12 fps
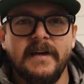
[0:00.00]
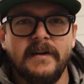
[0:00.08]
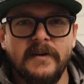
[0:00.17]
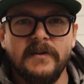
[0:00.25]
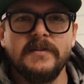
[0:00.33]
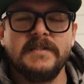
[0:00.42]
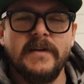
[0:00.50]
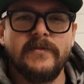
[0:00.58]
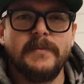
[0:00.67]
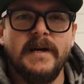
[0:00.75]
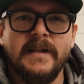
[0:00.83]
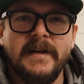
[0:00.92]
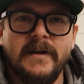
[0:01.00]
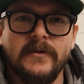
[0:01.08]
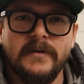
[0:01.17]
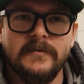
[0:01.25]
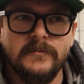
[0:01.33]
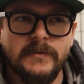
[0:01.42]
at 107 mile an
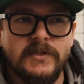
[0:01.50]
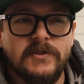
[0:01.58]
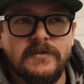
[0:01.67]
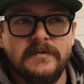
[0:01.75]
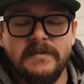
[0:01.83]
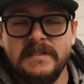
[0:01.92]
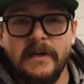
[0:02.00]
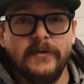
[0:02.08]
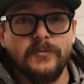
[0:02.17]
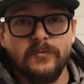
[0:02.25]
hour, which sounds